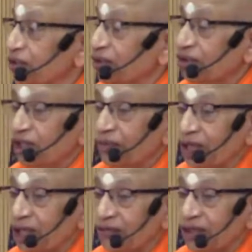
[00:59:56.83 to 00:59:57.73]
So
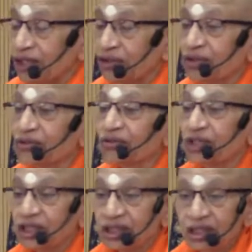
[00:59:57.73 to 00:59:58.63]
absence or
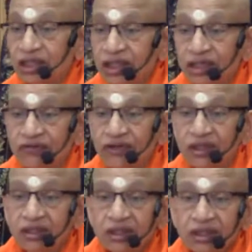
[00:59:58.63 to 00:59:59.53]
abhava is also
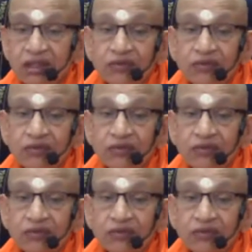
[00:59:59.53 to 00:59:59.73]
nitya.